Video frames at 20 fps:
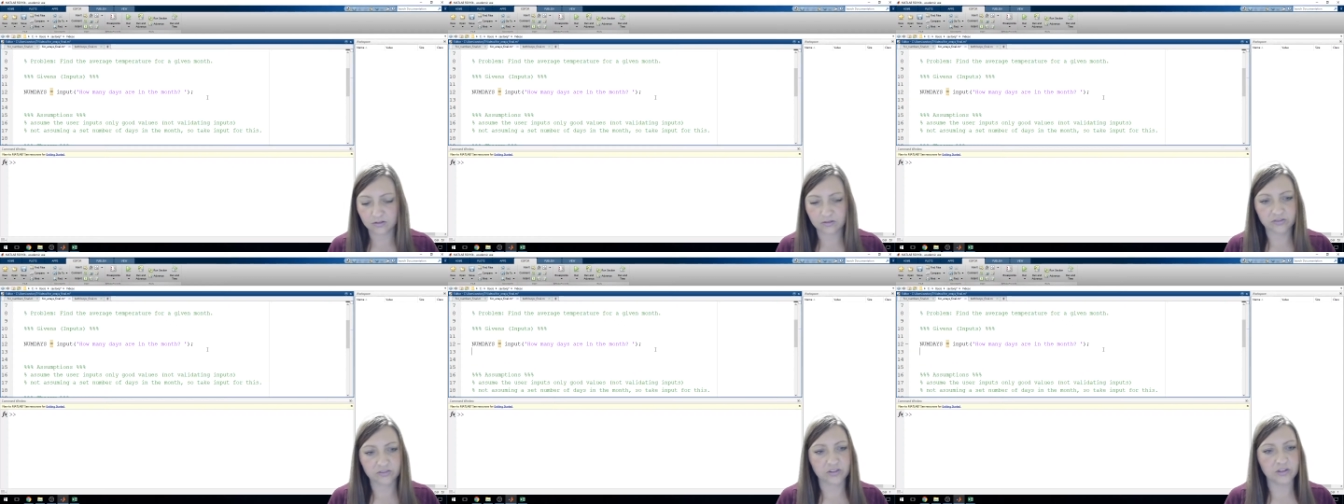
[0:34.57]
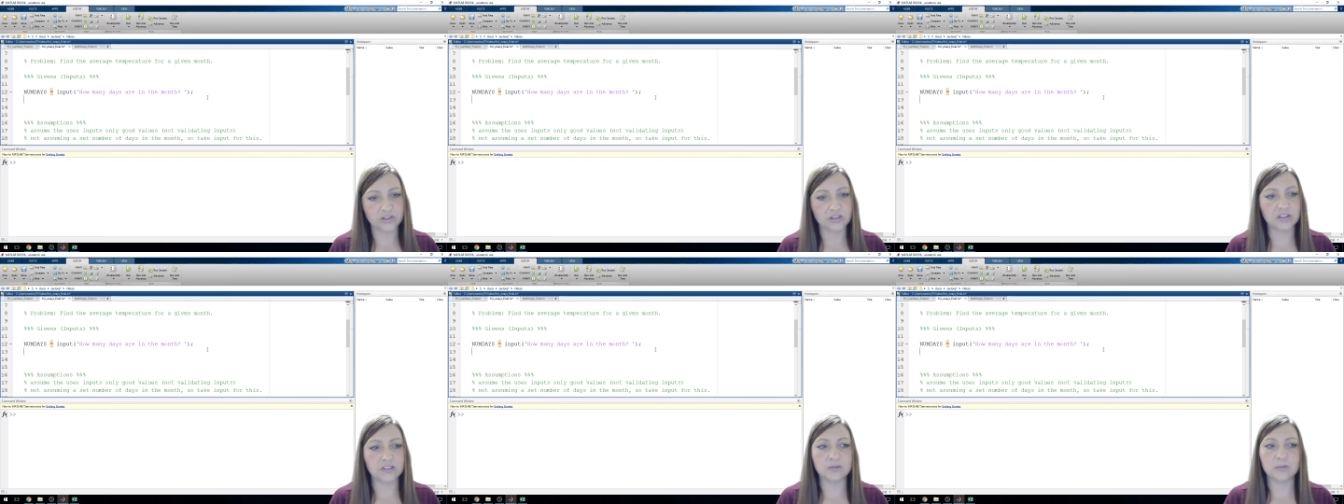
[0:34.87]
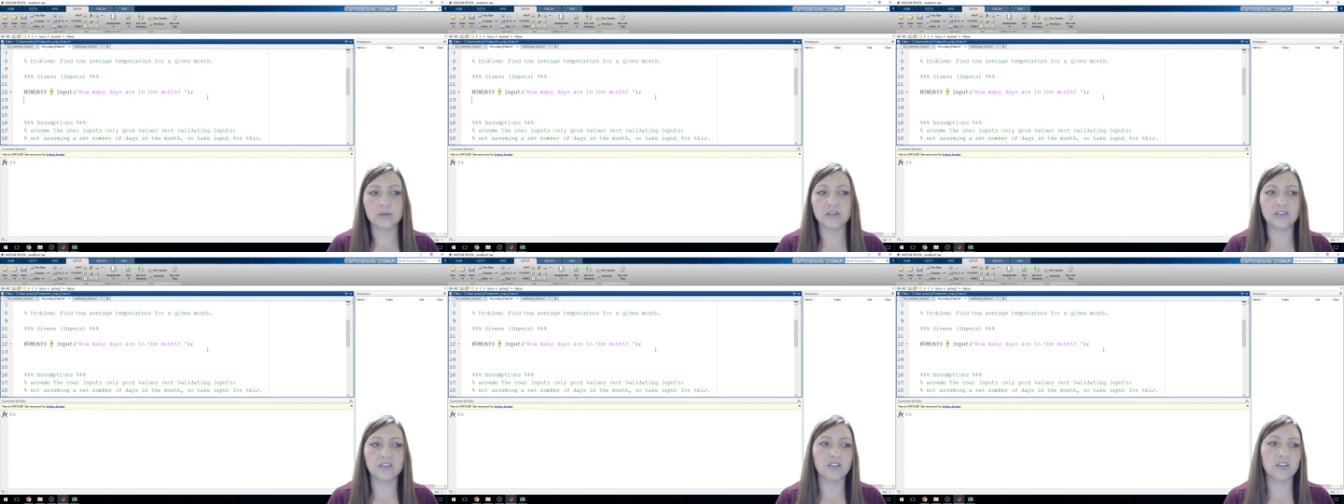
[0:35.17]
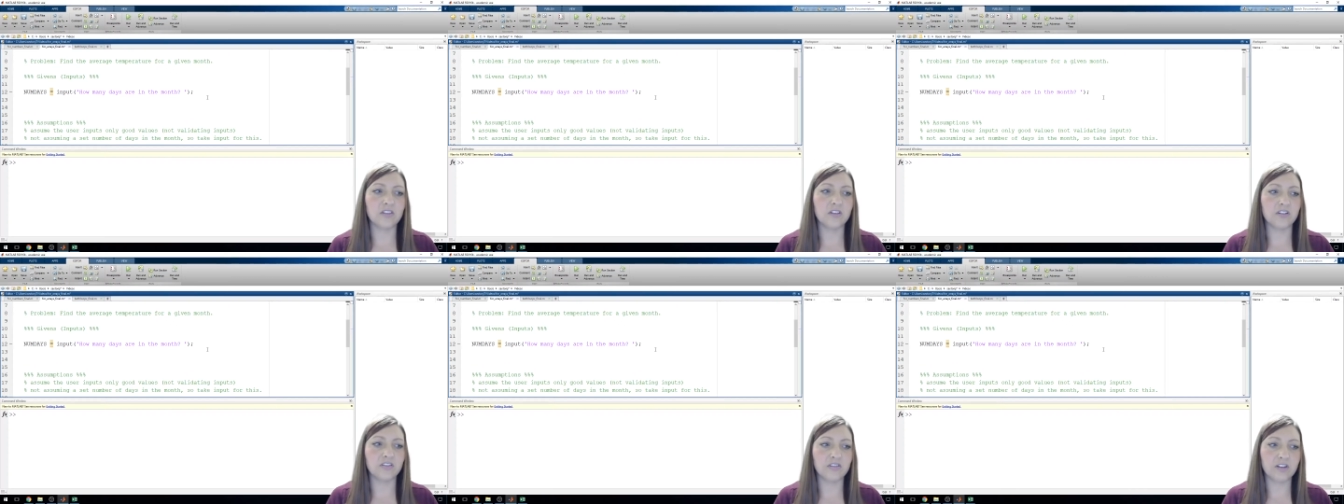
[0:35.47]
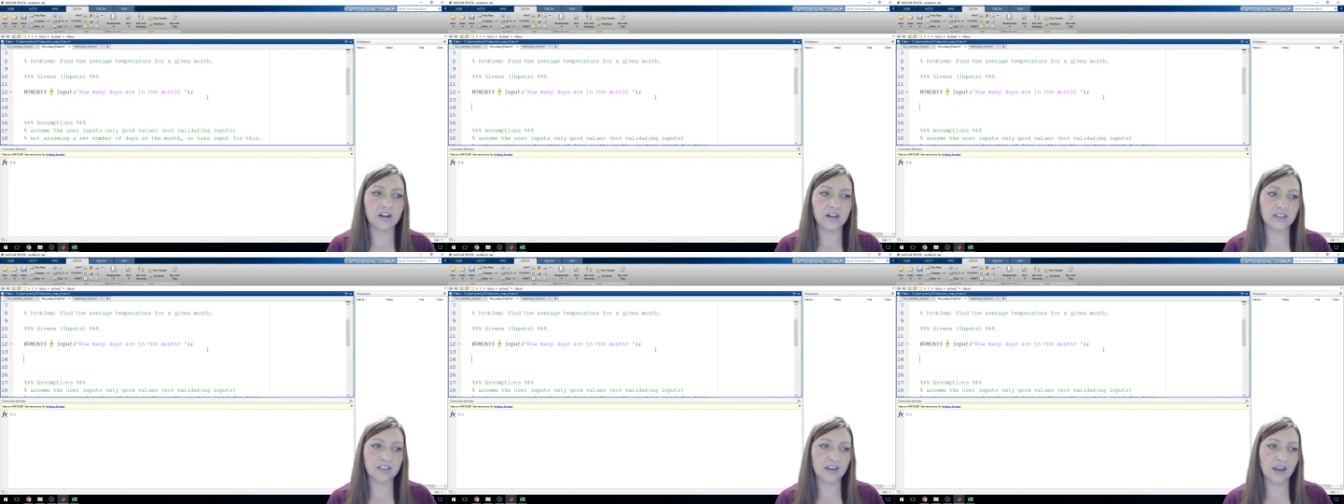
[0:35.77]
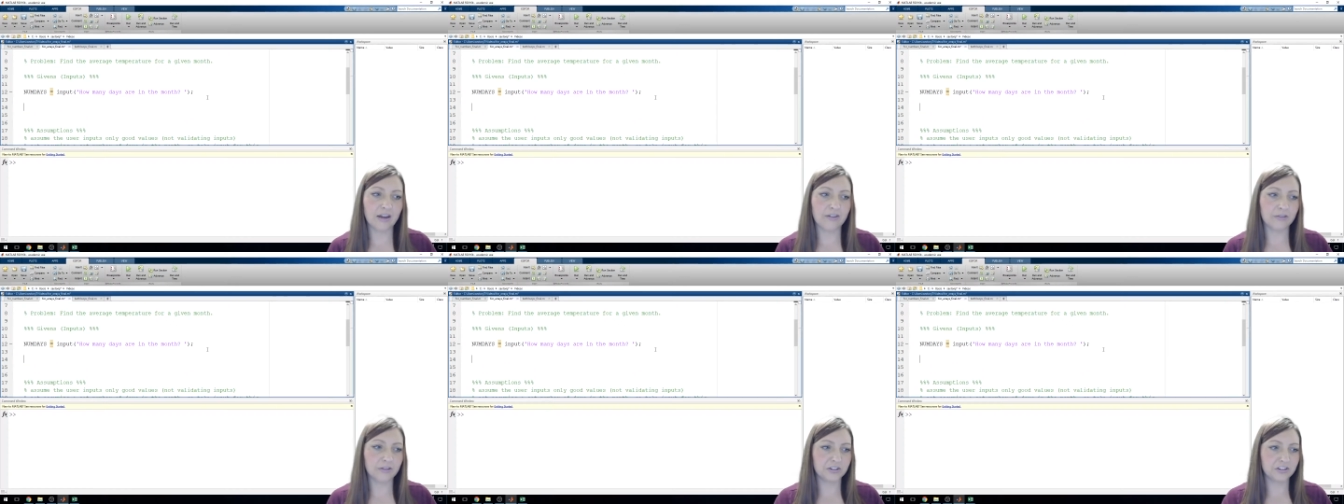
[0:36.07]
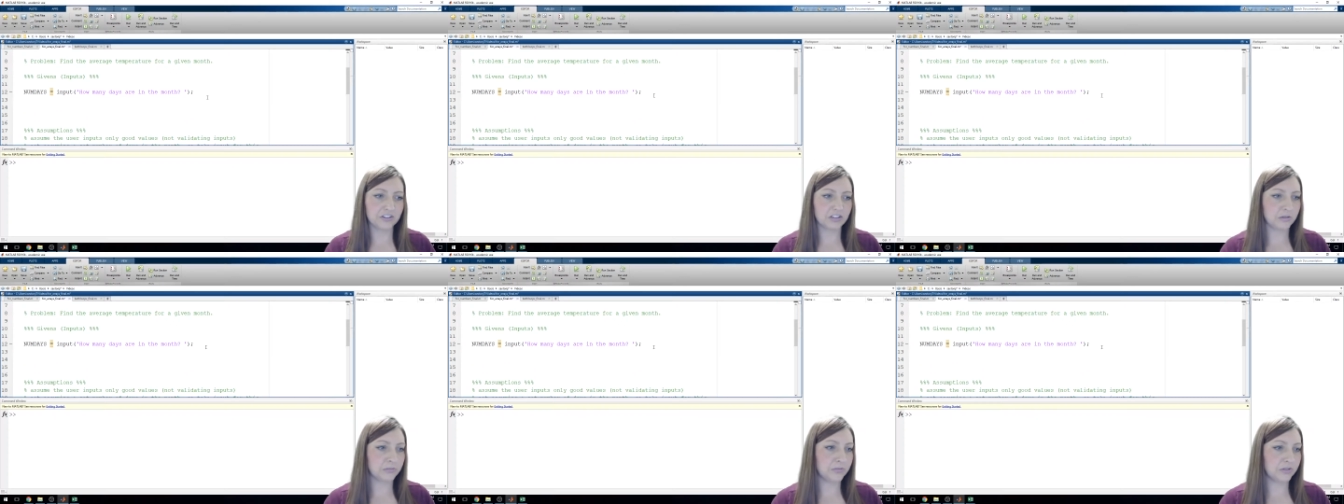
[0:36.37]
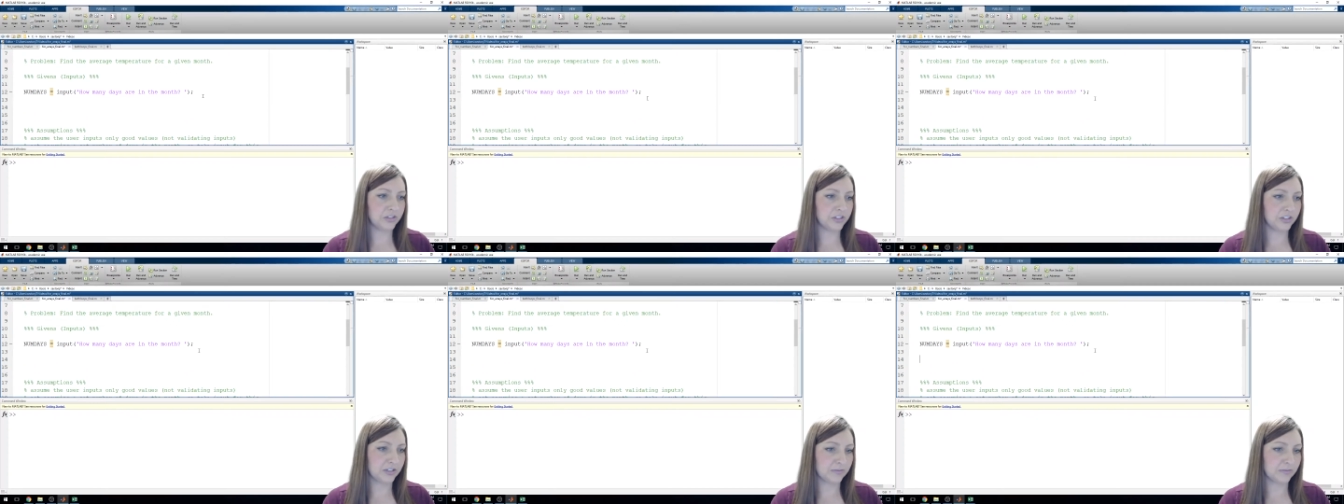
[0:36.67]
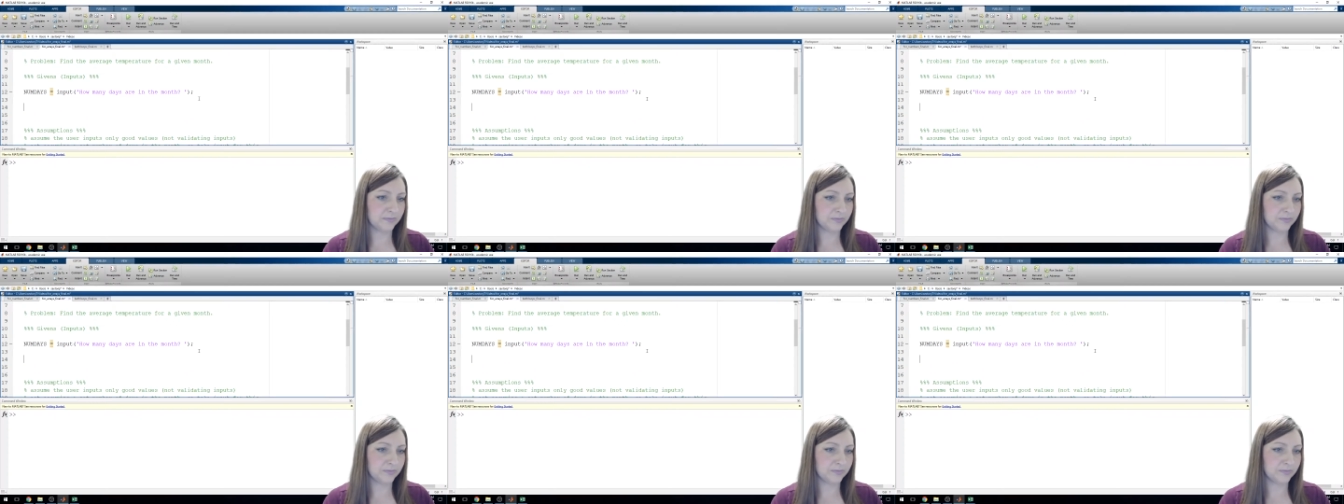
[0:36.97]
for this month that they're finding the average temperature.